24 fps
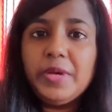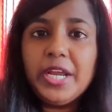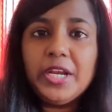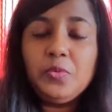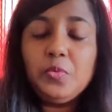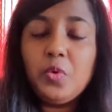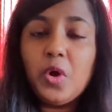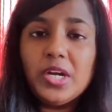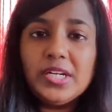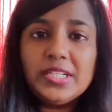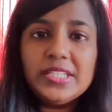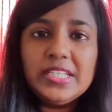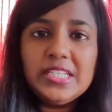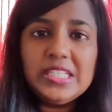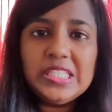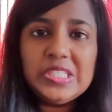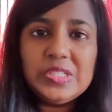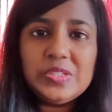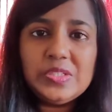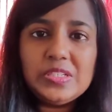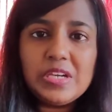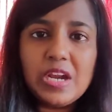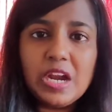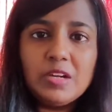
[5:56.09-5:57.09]
might want
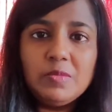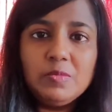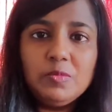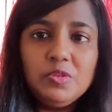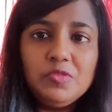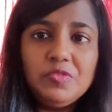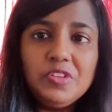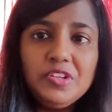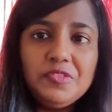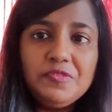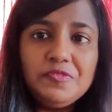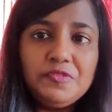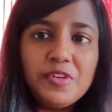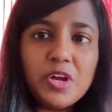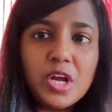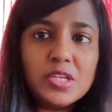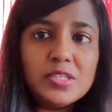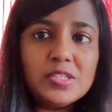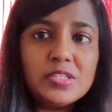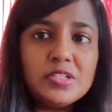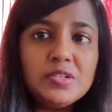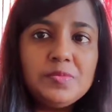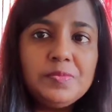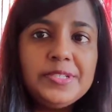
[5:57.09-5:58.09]
things to start moving
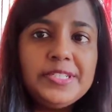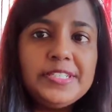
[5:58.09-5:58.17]
faster,